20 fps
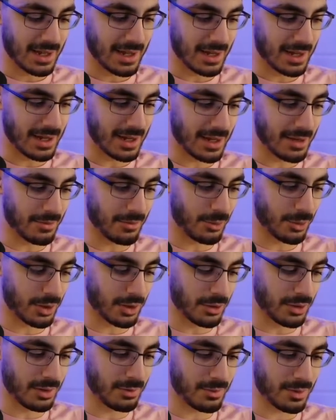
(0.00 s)
We'll
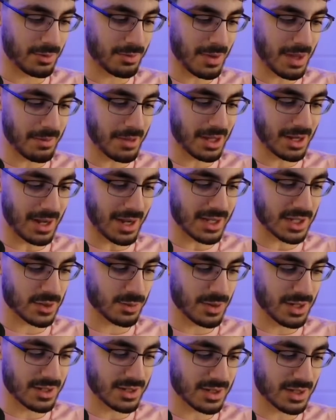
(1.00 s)
go in with maybe an
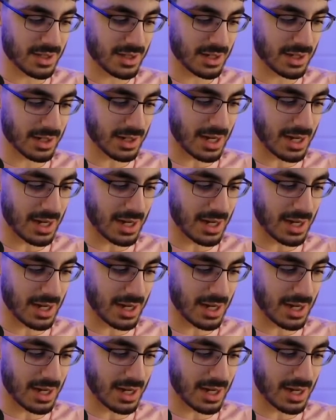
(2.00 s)
Ice Wiz and then